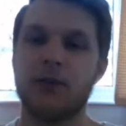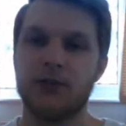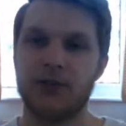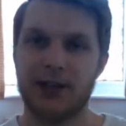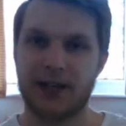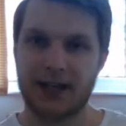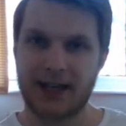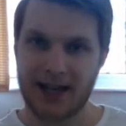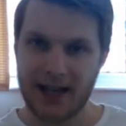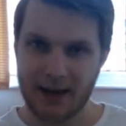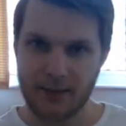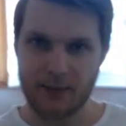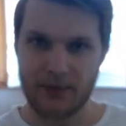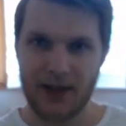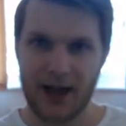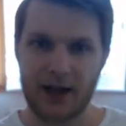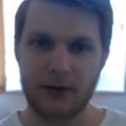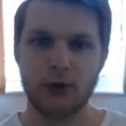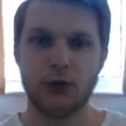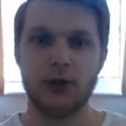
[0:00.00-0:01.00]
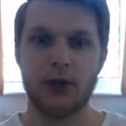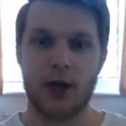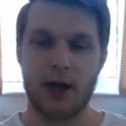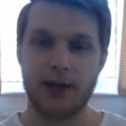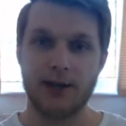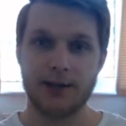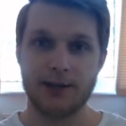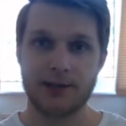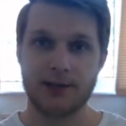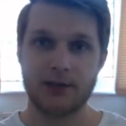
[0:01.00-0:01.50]
To keep that
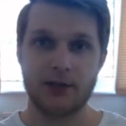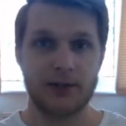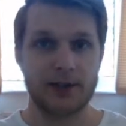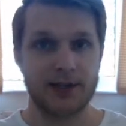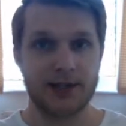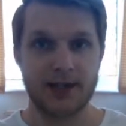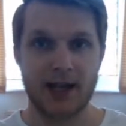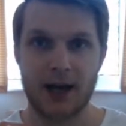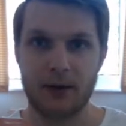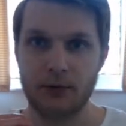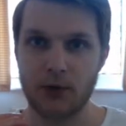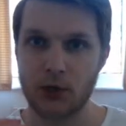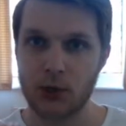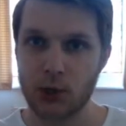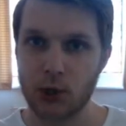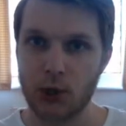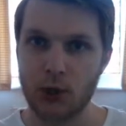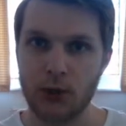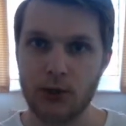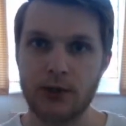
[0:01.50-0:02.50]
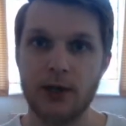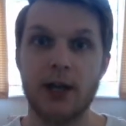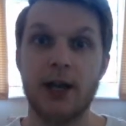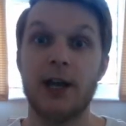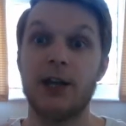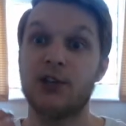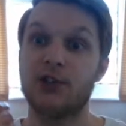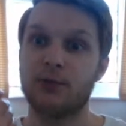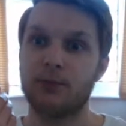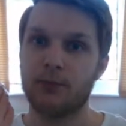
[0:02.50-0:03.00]
nice, so the sound is good,
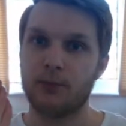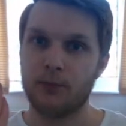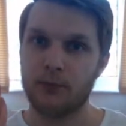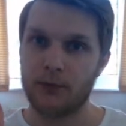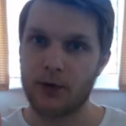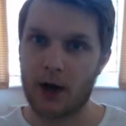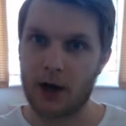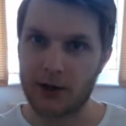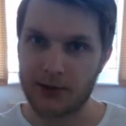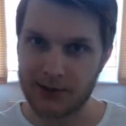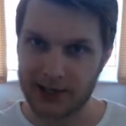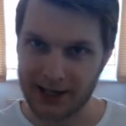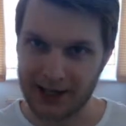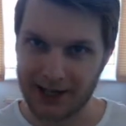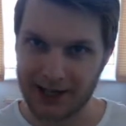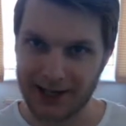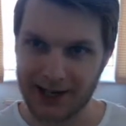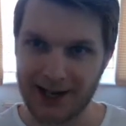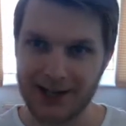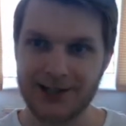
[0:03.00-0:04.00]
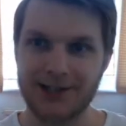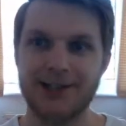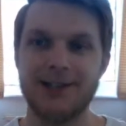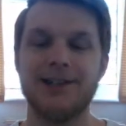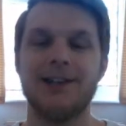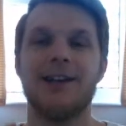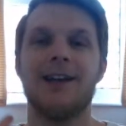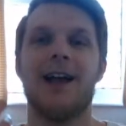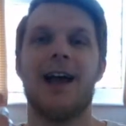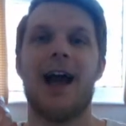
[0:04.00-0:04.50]
it's
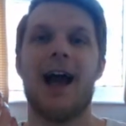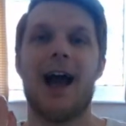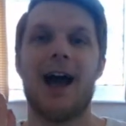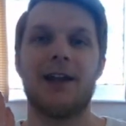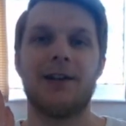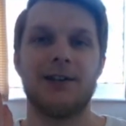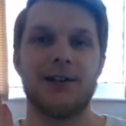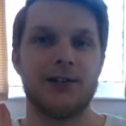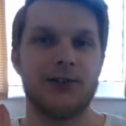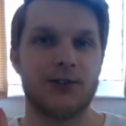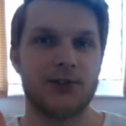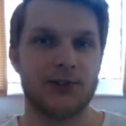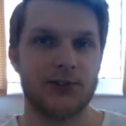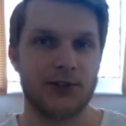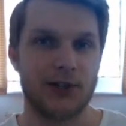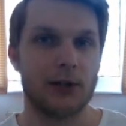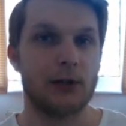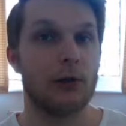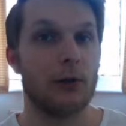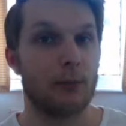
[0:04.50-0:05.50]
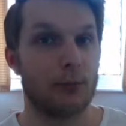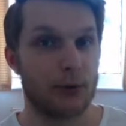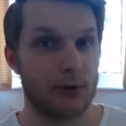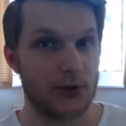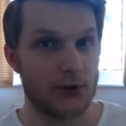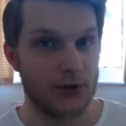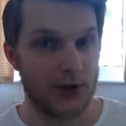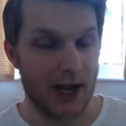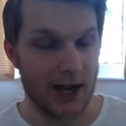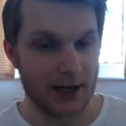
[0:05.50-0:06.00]
articulated, and it's still
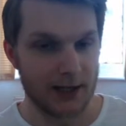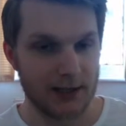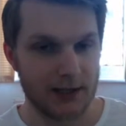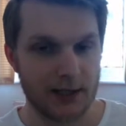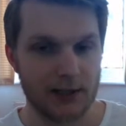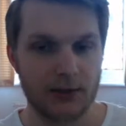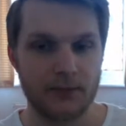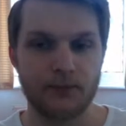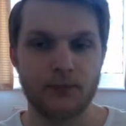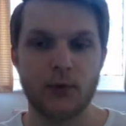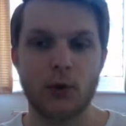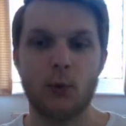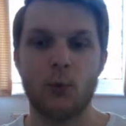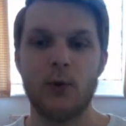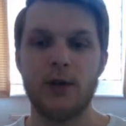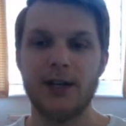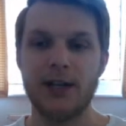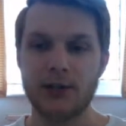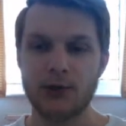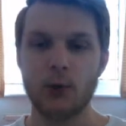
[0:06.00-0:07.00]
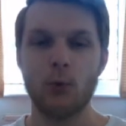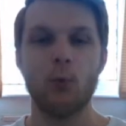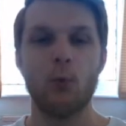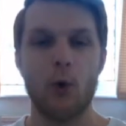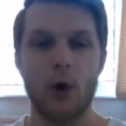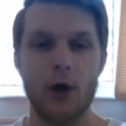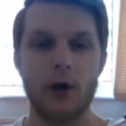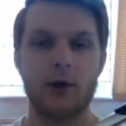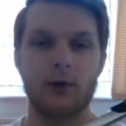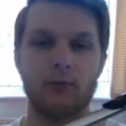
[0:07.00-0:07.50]
projected, we need to
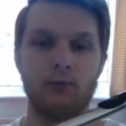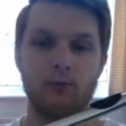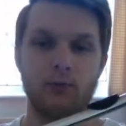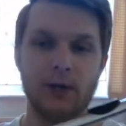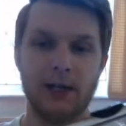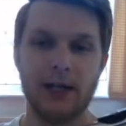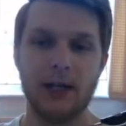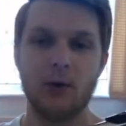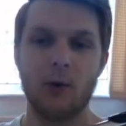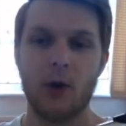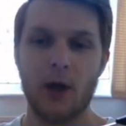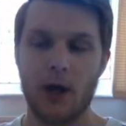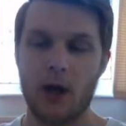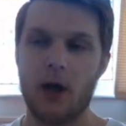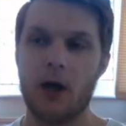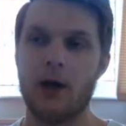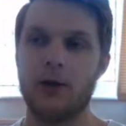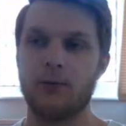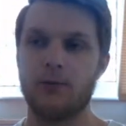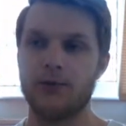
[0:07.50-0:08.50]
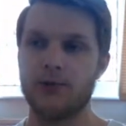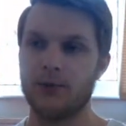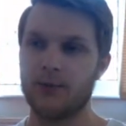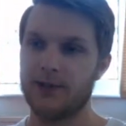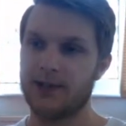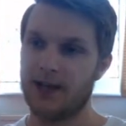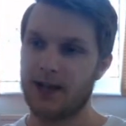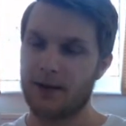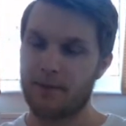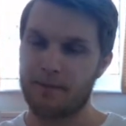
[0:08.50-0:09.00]
work really quite hard. So we
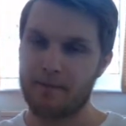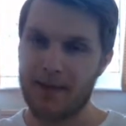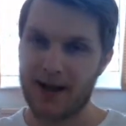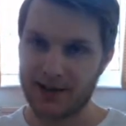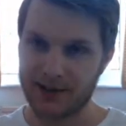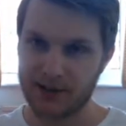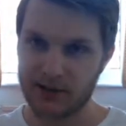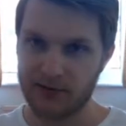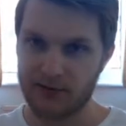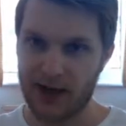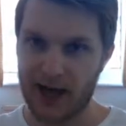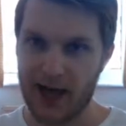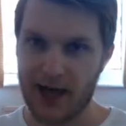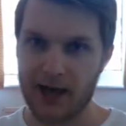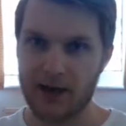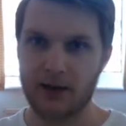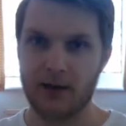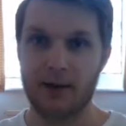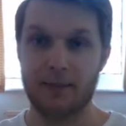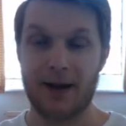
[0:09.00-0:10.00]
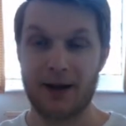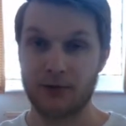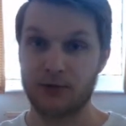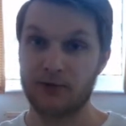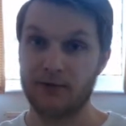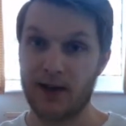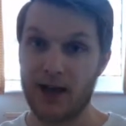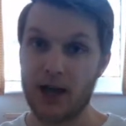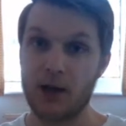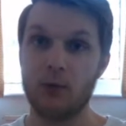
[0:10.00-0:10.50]
take a massive amount
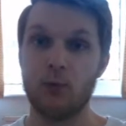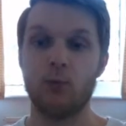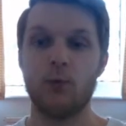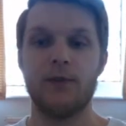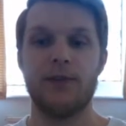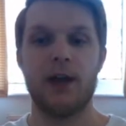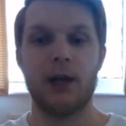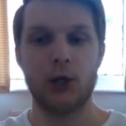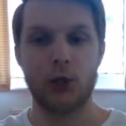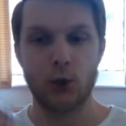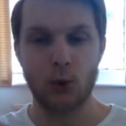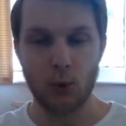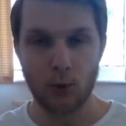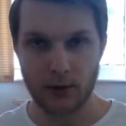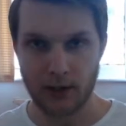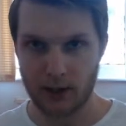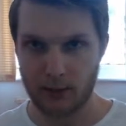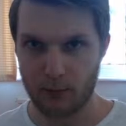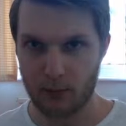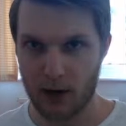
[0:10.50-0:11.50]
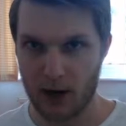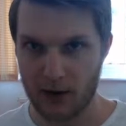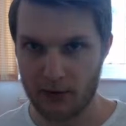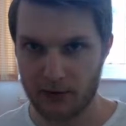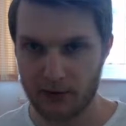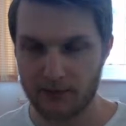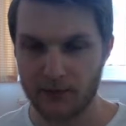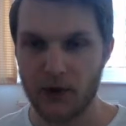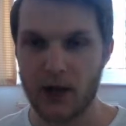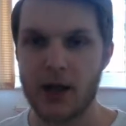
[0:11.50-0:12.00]
of air with that yawning
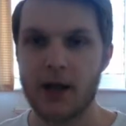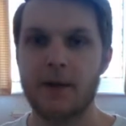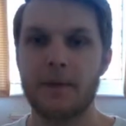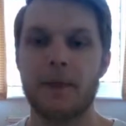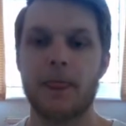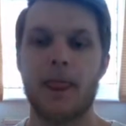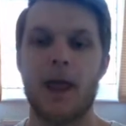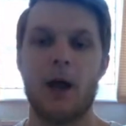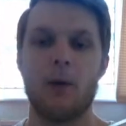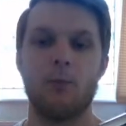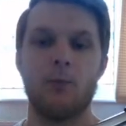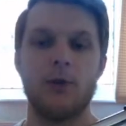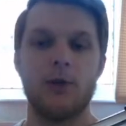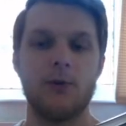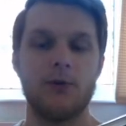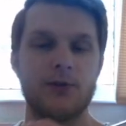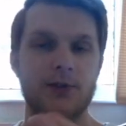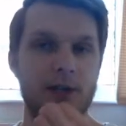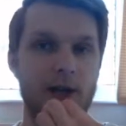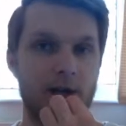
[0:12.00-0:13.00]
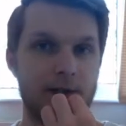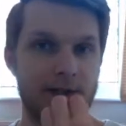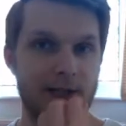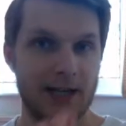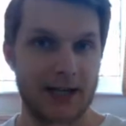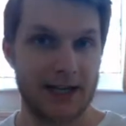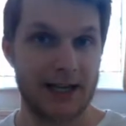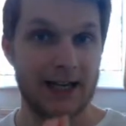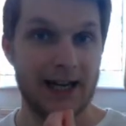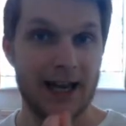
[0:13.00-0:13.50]
breath, and we use the
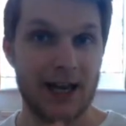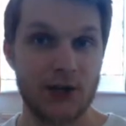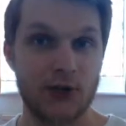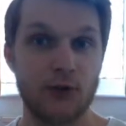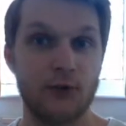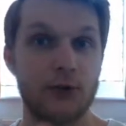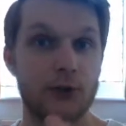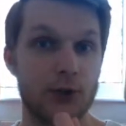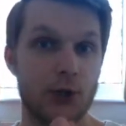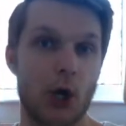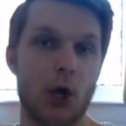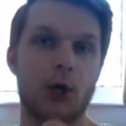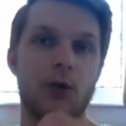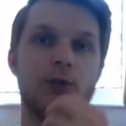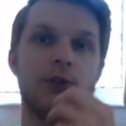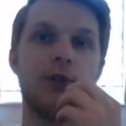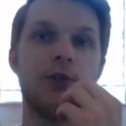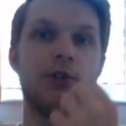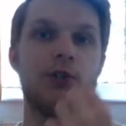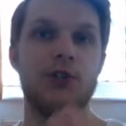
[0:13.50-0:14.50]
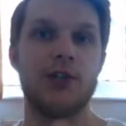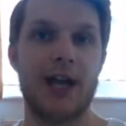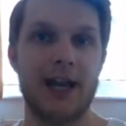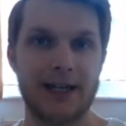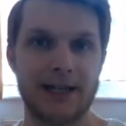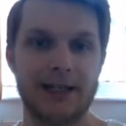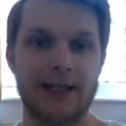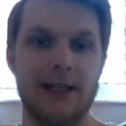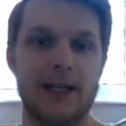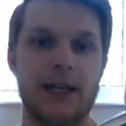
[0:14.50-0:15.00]
articulation, the tongue, to
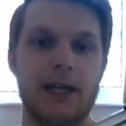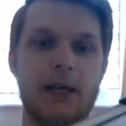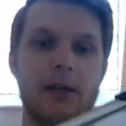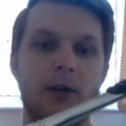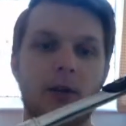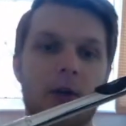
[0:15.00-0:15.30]
gently